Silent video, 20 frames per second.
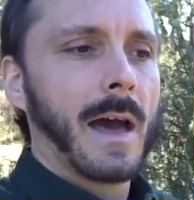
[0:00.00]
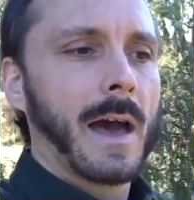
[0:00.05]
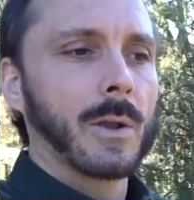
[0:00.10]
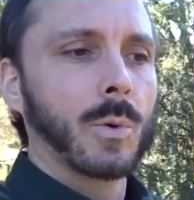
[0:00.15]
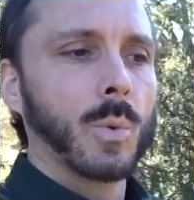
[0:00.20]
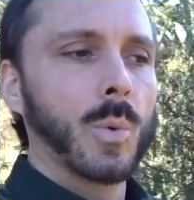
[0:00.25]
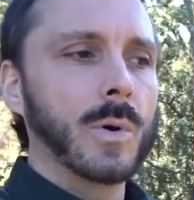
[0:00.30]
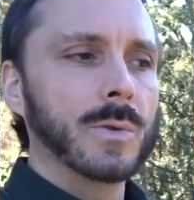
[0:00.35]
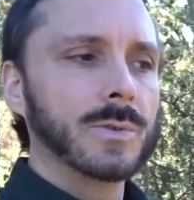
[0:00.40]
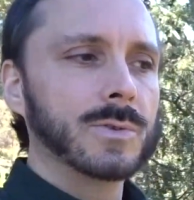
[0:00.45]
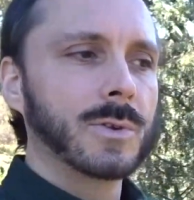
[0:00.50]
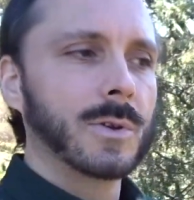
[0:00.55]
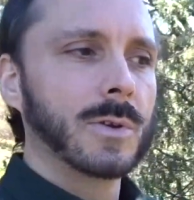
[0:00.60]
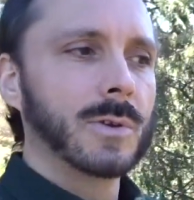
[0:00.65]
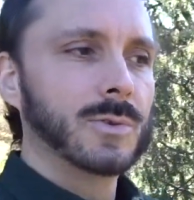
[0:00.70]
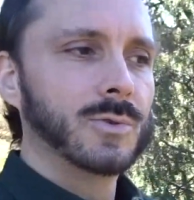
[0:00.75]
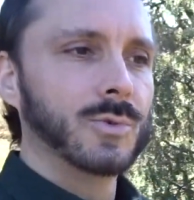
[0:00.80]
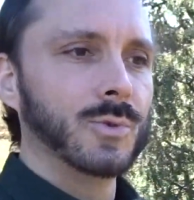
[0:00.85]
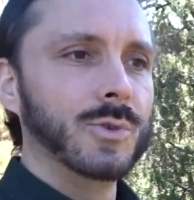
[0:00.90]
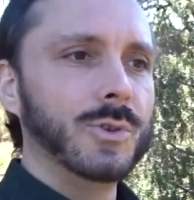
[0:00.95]
and want
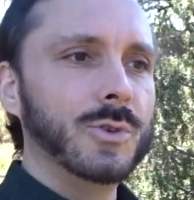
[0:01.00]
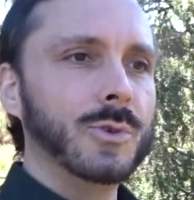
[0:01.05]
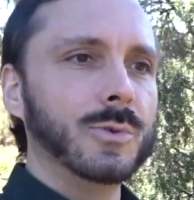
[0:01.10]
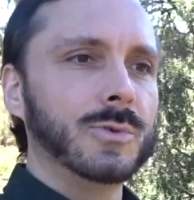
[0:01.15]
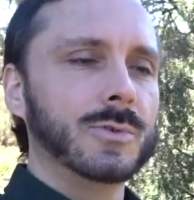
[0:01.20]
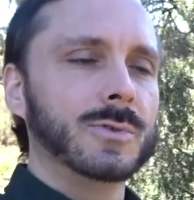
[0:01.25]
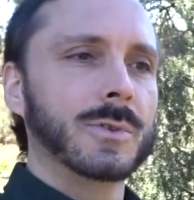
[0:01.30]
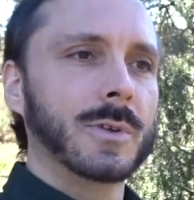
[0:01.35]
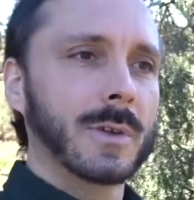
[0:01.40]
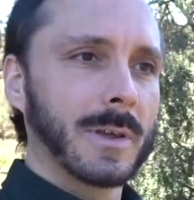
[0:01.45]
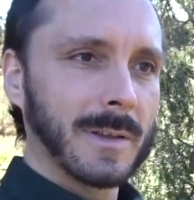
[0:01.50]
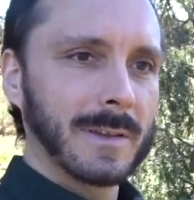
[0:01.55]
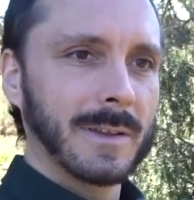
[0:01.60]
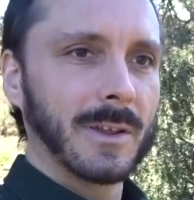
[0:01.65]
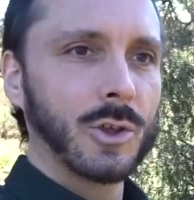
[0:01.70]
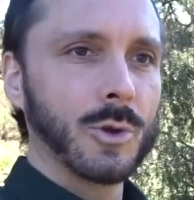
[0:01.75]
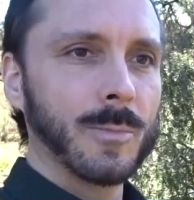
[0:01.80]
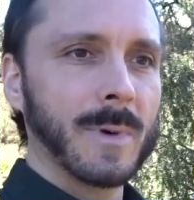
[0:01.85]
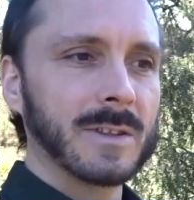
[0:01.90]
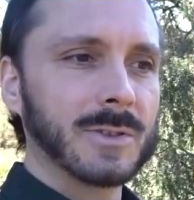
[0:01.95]
to use
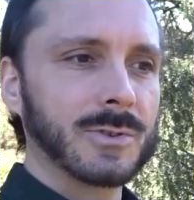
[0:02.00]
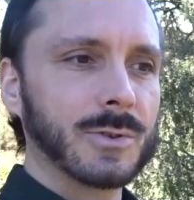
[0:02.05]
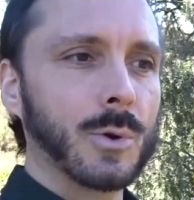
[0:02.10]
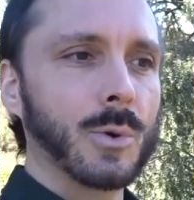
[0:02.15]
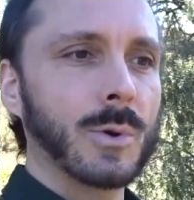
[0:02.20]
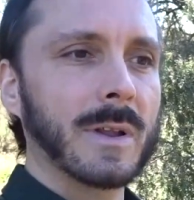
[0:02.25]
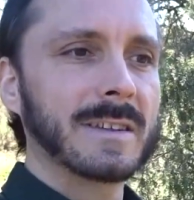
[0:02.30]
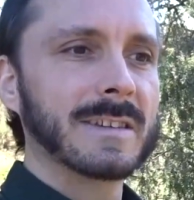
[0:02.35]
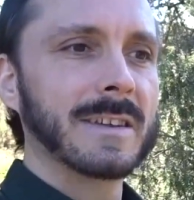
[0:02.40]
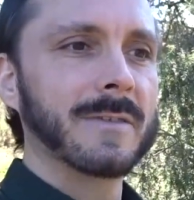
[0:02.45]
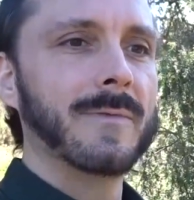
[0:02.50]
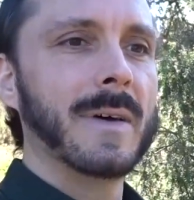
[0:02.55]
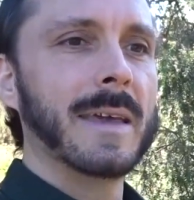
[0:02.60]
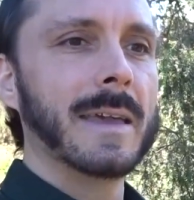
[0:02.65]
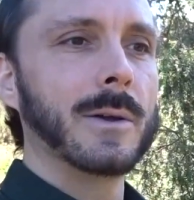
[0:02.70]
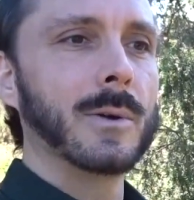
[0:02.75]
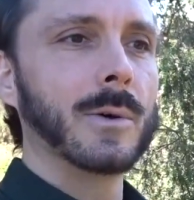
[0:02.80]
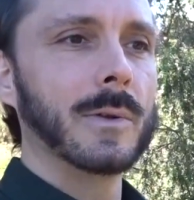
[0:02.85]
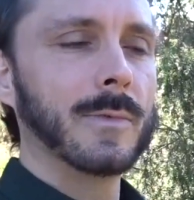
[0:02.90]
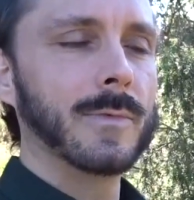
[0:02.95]
the human soul as a
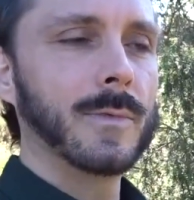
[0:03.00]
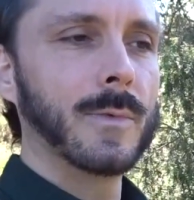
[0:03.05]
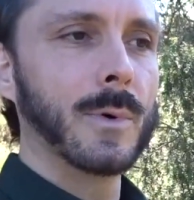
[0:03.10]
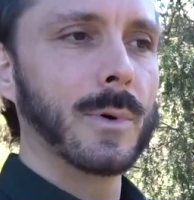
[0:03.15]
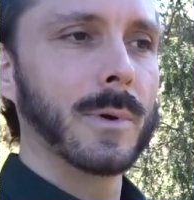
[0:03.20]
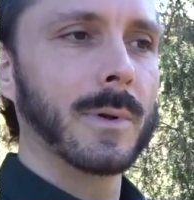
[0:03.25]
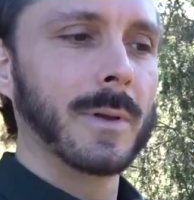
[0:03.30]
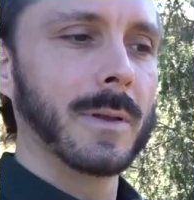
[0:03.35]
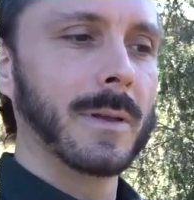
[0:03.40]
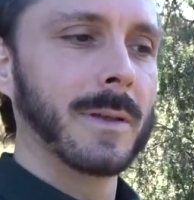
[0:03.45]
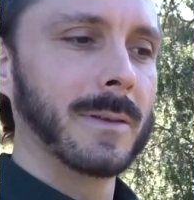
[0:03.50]
vehicle for